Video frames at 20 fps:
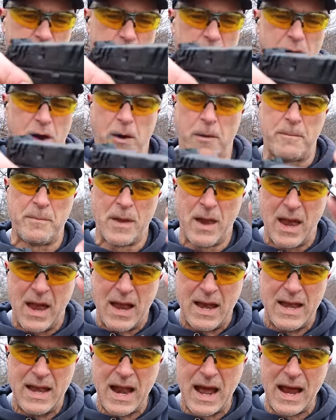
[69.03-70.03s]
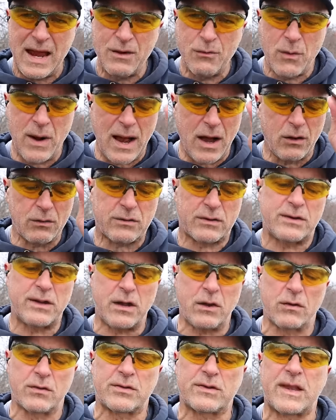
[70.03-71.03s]
trigger. Nine round
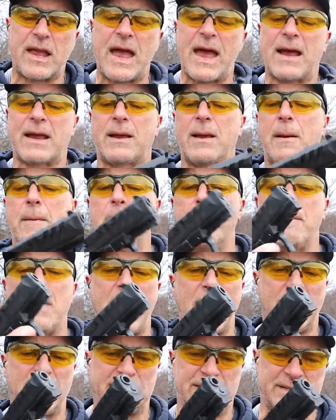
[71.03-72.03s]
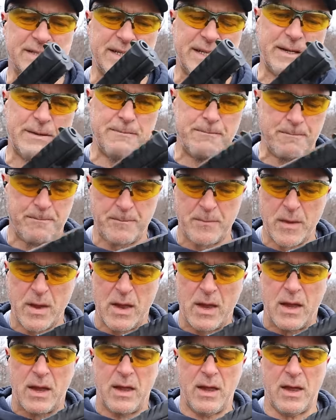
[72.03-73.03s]
single stack magazine.
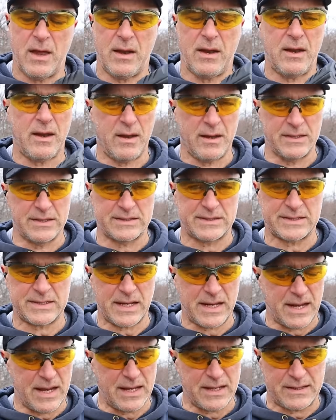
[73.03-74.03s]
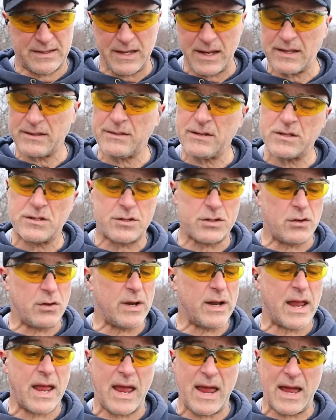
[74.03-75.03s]
It is a decent
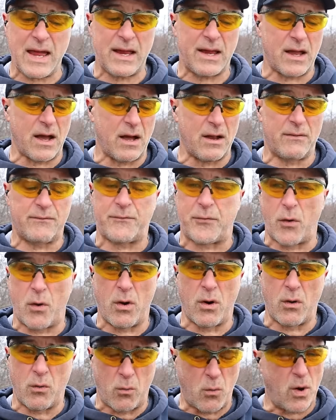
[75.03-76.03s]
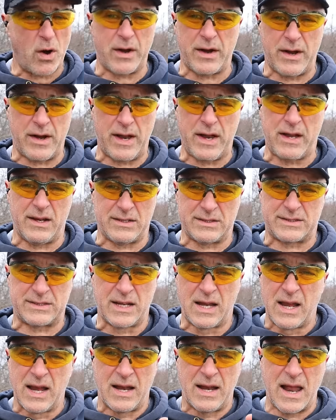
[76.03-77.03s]
shooting handgun for what it
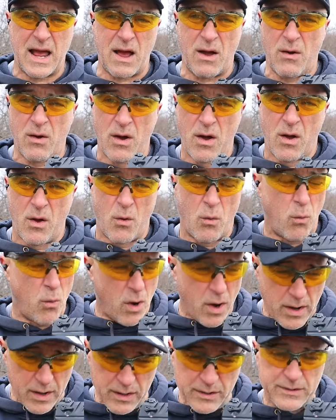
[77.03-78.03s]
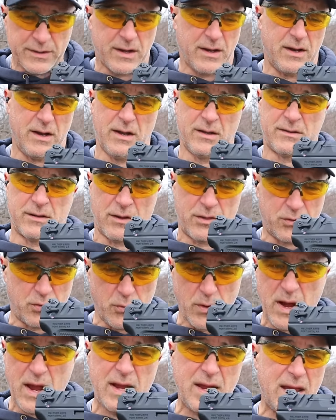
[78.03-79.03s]
is. Now, what is it? It's a
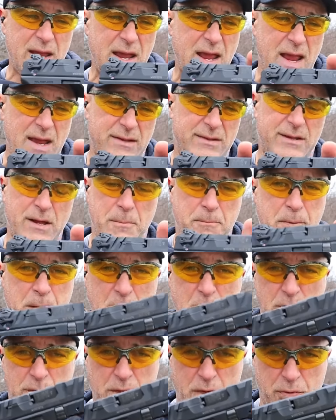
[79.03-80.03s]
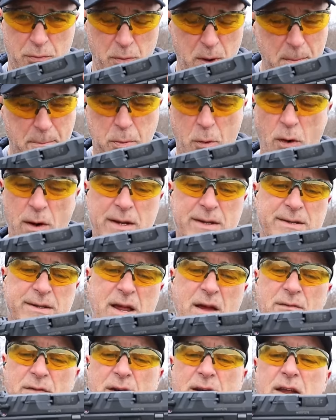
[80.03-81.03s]
380 ACP with a
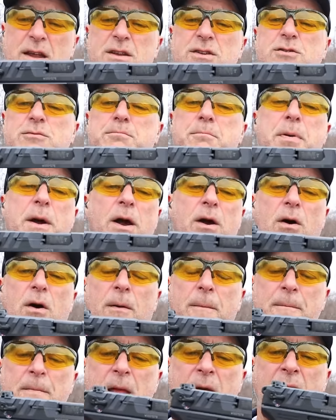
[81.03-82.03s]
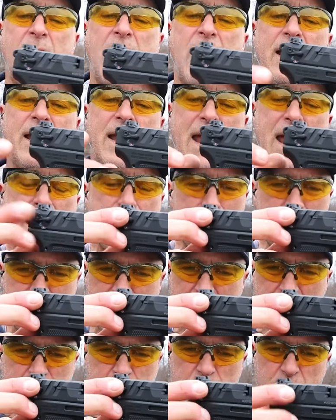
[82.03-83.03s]
3.7 inch barrel and
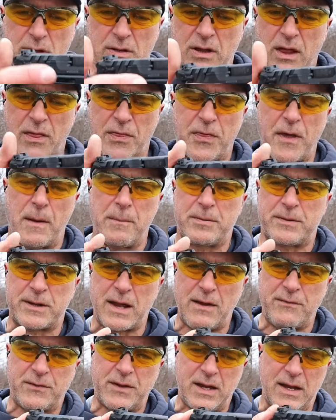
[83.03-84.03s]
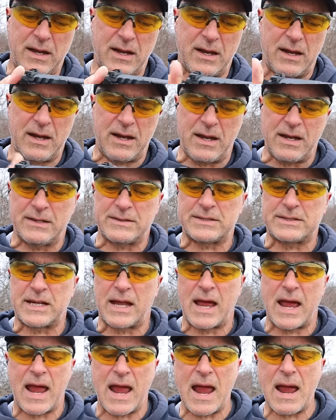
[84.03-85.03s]
ambidextrous thumb safety. It is
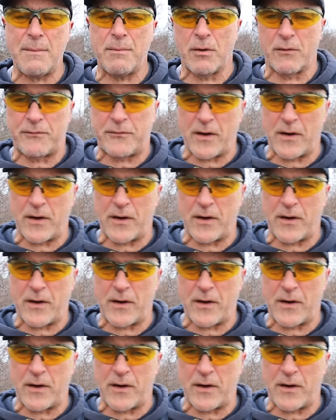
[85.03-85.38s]
hammer